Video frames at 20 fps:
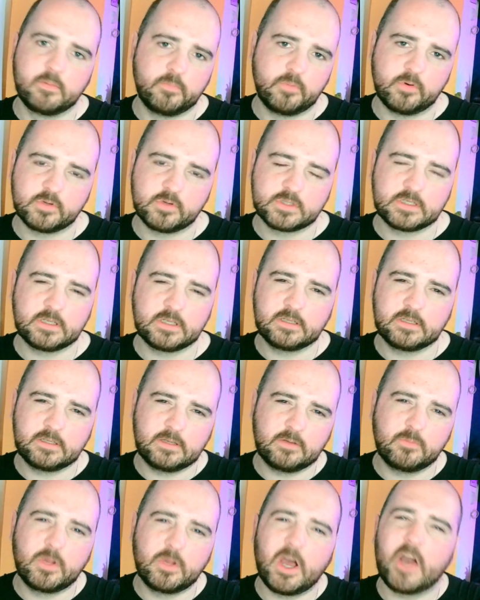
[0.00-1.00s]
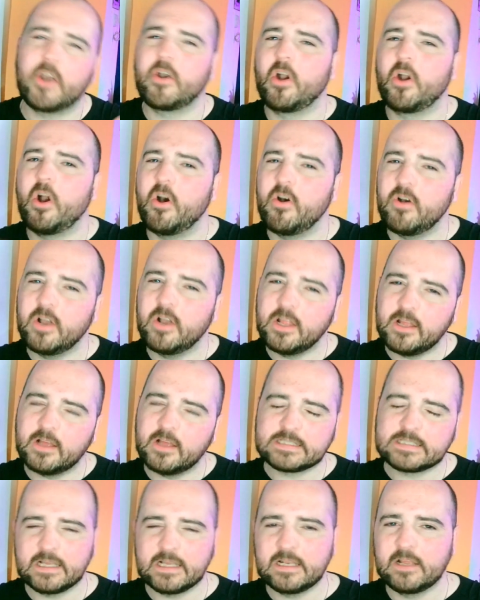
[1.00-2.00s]
But we got
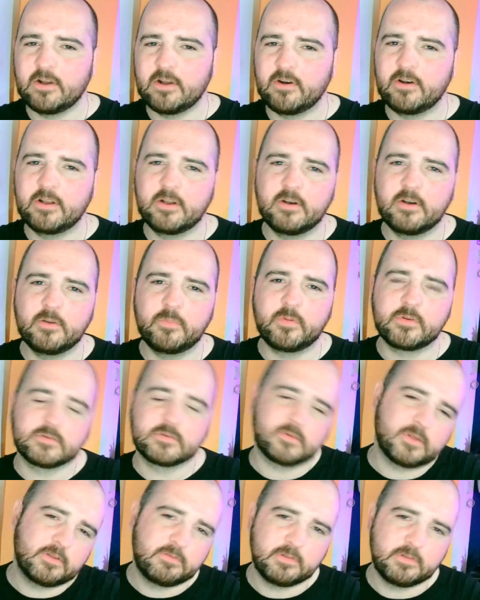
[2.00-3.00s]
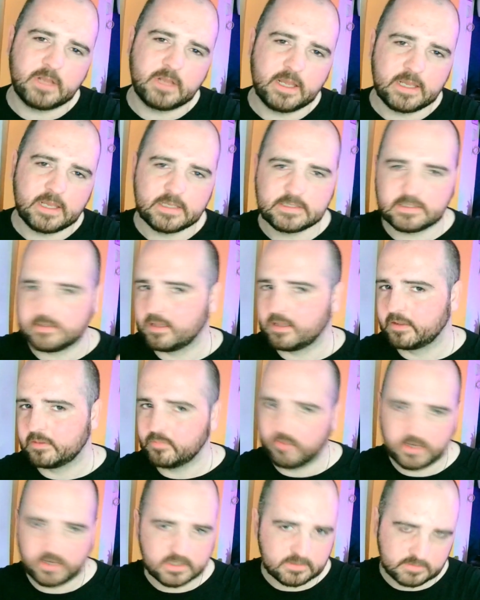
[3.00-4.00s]
it slightly earlier, but it was only a few days, and then the
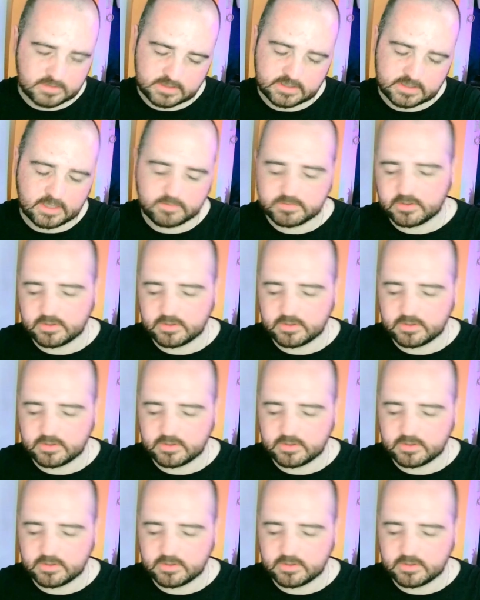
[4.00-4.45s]
price was the same.